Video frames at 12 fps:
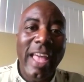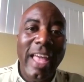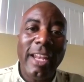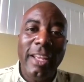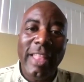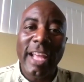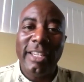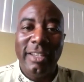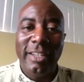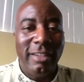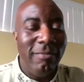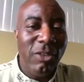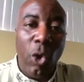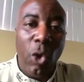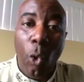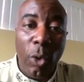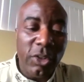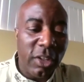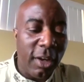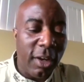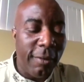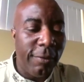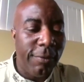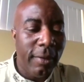in that course
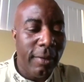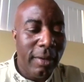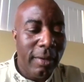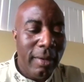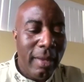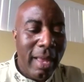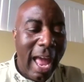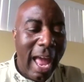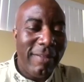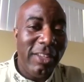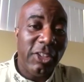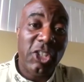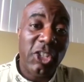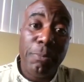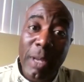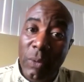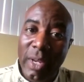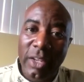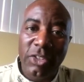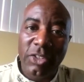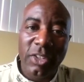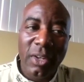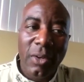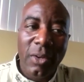of having this
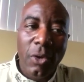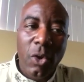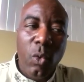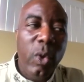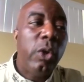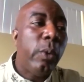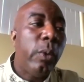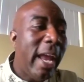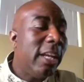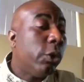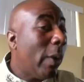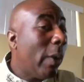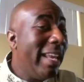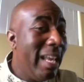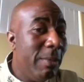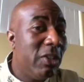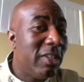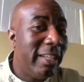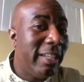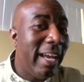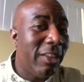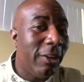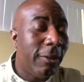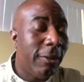experience, we create great images
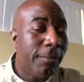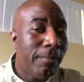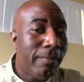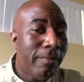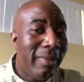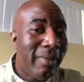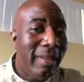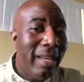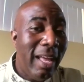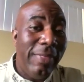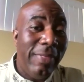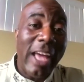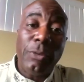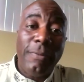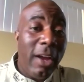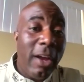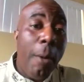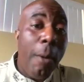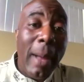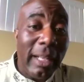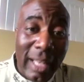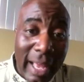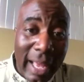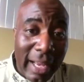together. And that's with all
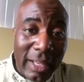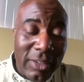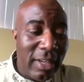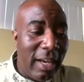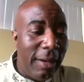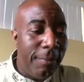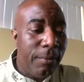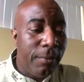my clients,